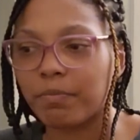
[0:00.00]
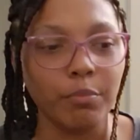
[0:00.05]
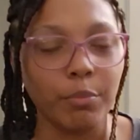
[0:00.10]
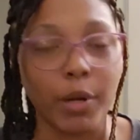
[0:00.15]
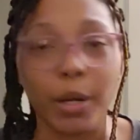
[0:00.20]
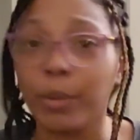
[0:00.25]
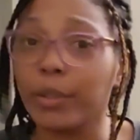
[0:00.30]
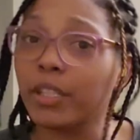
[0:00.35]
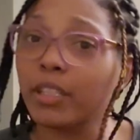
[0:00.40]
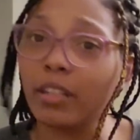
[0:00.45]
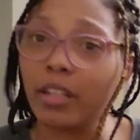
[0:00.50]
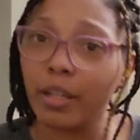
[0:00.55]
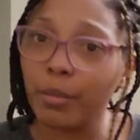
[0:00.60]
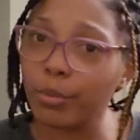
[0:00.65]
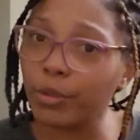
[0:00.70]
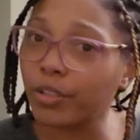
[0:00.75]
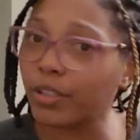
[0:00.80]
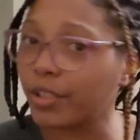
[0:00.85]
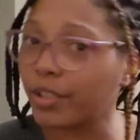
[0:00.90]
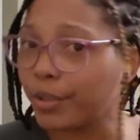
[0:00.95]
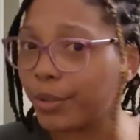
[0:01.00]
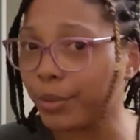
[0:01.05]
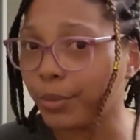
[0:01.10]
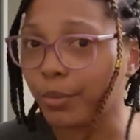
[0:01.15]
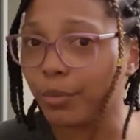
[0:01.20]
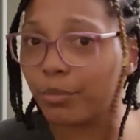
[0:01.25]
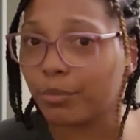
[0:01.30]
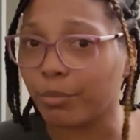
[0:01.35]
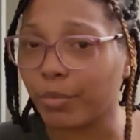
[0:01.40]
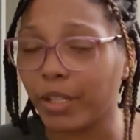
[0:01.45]
But I was still able
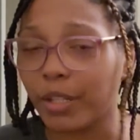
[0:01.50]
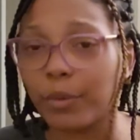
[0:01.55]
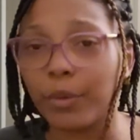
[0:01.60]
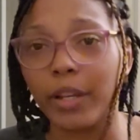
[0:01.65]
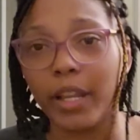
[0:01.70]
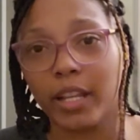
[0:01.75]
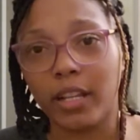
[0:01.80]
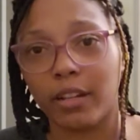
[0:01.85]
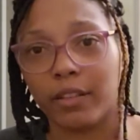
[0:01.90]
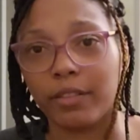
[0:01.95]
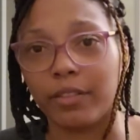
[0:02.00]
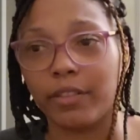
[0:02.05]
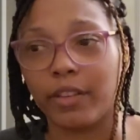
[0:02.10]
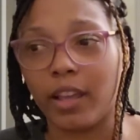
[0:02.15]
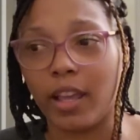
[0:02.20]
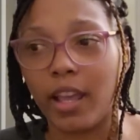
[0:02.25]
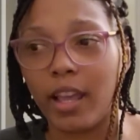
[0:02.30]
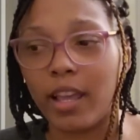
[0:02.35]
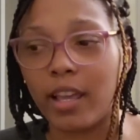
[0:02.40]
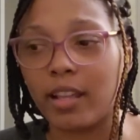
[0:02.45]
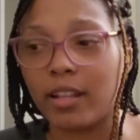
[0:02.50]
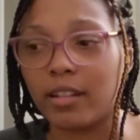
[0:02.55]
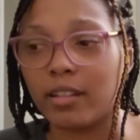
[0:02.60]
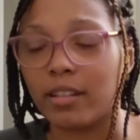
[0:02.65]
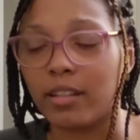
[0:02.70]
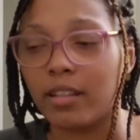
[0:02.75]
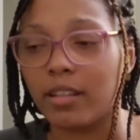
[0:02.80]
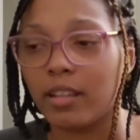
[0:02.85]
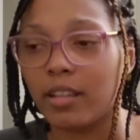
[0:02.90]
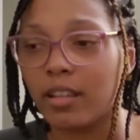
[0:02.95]
to be creative,
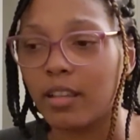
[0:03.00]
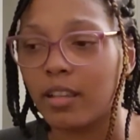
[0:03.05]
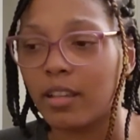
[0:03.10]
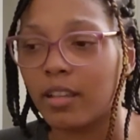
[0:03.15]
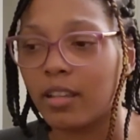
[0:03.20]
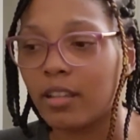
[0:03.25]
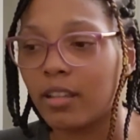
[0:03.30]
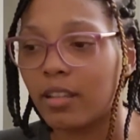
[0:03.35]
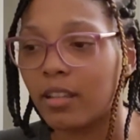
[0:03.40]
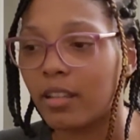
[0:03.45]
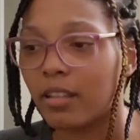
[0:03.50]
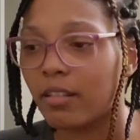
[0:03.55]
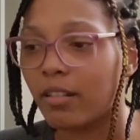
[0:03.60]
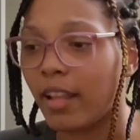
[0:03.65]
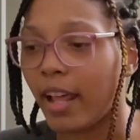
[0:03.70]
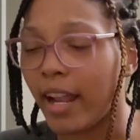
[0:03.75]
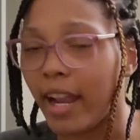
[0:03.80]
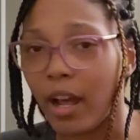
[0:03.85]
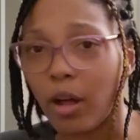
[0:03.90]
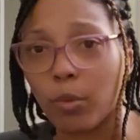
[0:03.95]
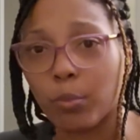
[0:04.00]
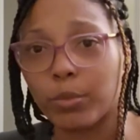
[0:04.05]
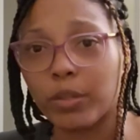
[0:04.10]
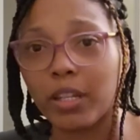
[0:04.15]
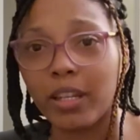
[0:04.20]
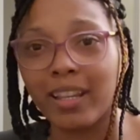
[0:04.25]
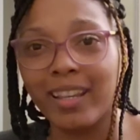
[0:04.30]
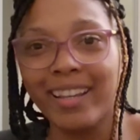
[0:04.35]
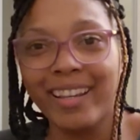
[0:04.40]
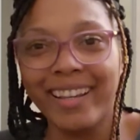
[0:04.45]
and that
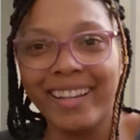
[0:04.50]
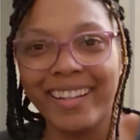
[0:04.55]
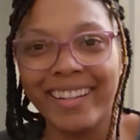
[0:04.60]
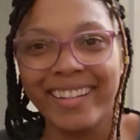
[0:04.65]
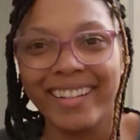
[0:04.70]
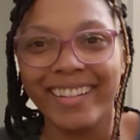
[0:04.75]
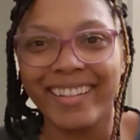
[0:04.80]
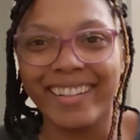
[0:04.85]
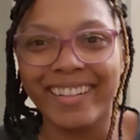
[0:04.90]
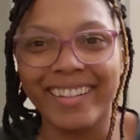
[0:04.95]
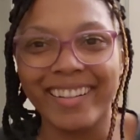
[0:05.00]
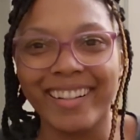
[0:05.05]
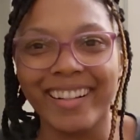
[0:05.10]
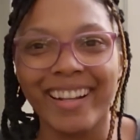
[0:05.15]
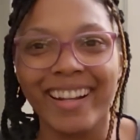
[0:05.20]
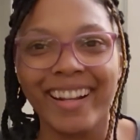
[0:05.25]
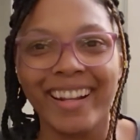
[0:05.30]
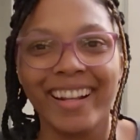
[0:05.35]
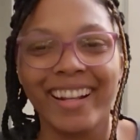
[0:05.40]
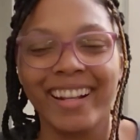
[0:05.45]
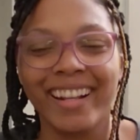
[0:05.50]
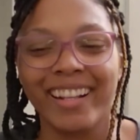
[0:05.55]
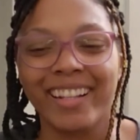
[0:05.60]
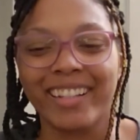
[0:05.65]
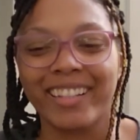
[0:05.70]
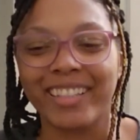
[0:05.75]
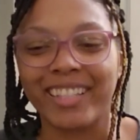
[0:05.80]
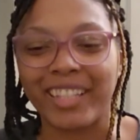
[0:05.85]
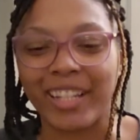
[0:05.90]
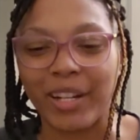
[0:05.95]
helped.
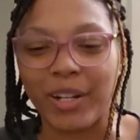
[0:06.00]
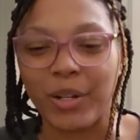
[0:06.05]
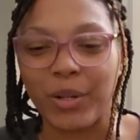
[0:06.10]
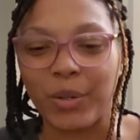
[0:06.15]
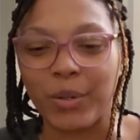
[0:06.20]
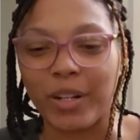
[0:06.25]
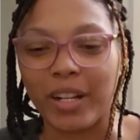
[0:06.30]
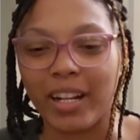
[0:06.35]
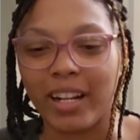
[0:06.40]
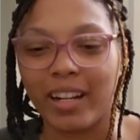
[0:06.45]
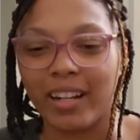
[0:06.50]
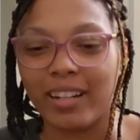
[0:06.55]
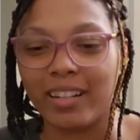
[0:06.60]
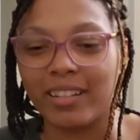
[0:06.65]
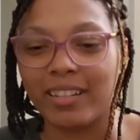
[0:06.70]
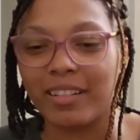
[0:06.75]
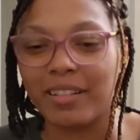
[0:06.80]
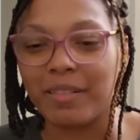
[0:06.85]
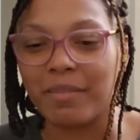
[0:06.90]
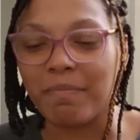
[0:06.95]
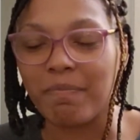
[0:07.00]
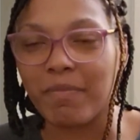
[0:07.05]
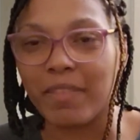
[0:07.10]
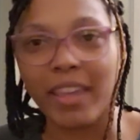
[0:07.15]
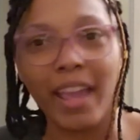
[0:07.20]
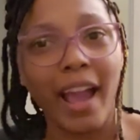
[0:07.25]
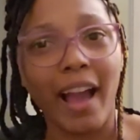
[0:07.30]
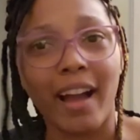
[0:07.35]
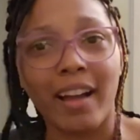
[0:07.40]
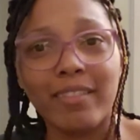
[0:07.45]
So,
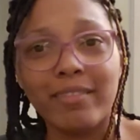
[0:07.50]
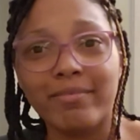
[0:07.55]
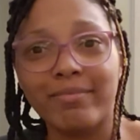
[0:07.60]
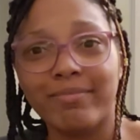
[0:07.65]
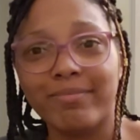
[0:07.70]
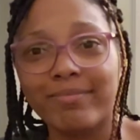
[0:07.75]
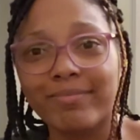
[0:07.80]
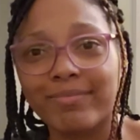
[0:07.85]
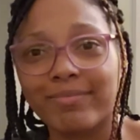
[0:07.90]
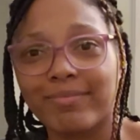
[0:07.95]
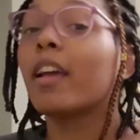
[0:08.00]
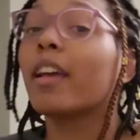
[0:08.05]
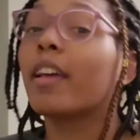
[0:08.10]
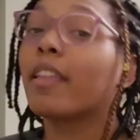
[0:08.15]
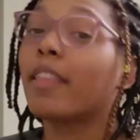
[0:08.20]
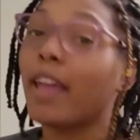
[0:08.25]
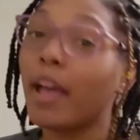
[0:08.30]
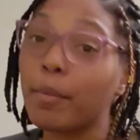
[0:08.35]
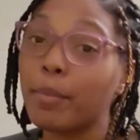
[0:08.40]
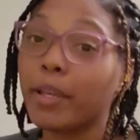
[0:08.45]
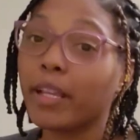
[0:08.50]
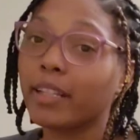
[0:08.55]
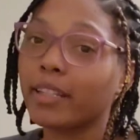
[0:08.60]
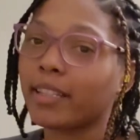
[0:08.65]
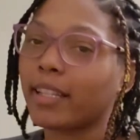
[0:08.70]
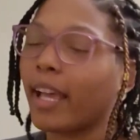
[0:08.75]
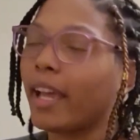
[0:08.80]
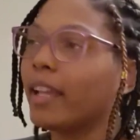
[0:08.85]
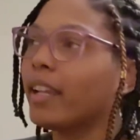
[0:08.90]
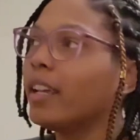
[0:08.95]
yeah. That being
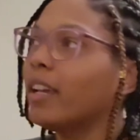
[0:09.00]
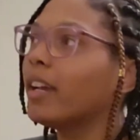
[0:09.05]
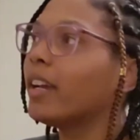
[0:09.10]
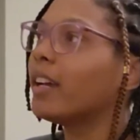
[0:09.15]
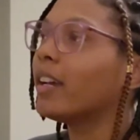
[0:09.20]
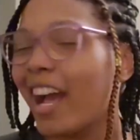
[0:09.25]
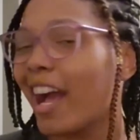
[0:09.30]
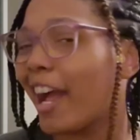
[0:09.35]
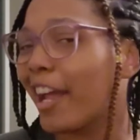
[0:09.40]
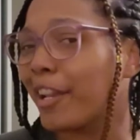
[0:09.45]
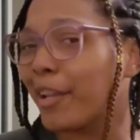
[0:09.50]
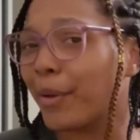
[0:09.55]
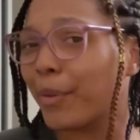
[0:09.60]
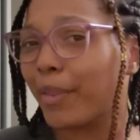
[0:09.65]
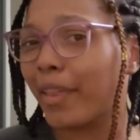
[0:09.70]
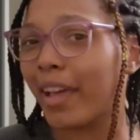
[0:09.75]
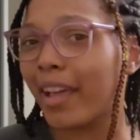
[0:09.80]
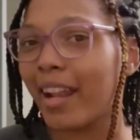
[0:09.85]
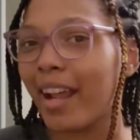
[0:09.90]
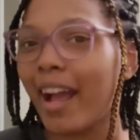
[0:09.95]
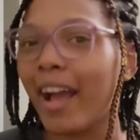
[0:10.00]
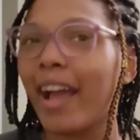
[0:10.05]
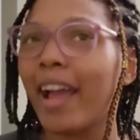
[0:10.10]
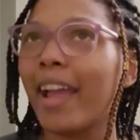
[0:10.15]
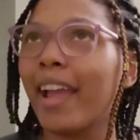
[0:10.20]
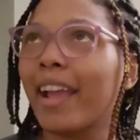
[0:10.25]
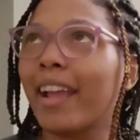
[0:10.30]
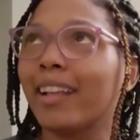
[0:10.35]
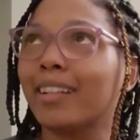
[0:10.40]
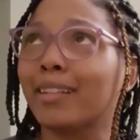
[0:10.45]
said, I know that
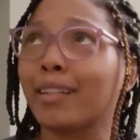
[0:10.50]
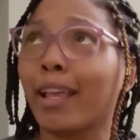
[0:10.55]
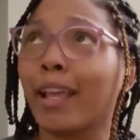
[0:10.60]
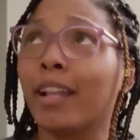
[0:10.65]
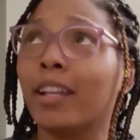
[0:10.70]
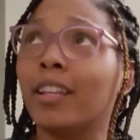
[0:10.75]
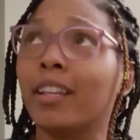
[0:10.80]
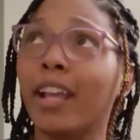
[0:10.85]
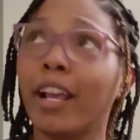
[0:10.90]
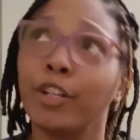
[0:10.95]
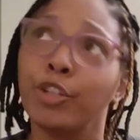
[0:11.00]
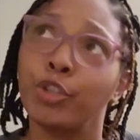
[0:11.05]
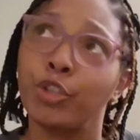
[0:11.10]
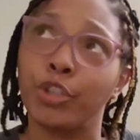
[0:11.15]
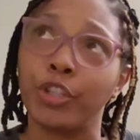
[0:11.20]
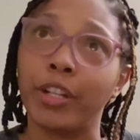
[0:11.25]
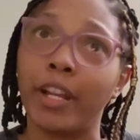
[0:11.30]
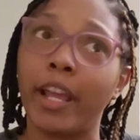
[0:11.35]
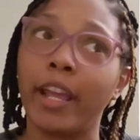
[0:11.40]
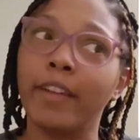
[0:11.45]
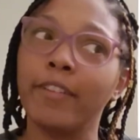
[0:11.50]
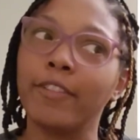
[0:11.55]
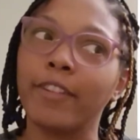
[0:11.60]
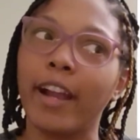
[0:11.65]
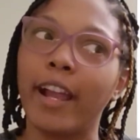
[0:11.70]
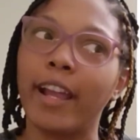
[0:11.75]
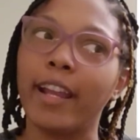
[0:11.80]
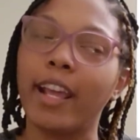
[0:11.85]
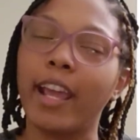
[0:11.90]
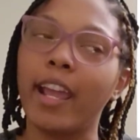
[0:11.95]
I said yesterday,
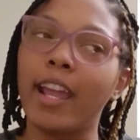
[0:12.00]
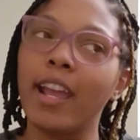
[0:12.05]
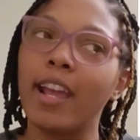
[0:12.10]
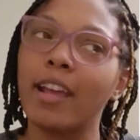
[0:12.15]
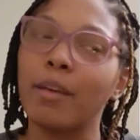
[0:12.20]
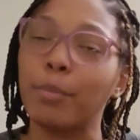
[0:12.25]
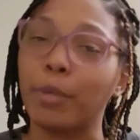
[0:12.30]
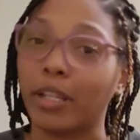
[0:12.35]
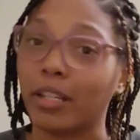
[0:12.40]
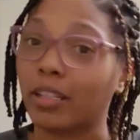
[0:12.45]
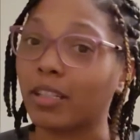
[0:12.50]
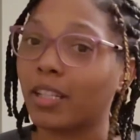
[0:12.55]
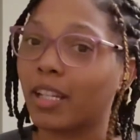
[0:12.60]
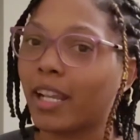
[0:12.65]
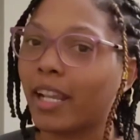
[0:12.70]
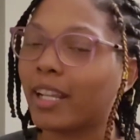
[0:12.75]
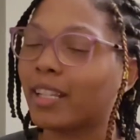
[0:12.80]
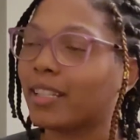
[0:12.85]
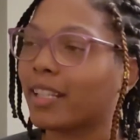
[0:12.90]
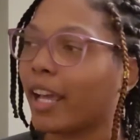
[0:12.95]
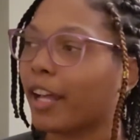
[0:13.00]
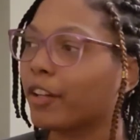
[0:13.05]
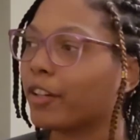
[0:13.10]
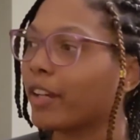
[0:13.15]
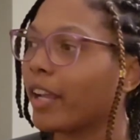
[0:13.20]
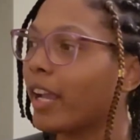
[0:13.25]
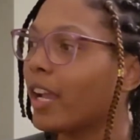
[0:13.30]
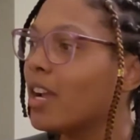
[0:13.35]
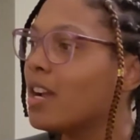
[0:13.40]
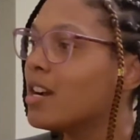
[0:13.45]
Friday, because today is
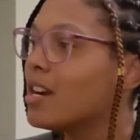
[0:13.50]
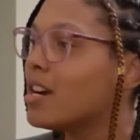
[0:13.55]
Saturday,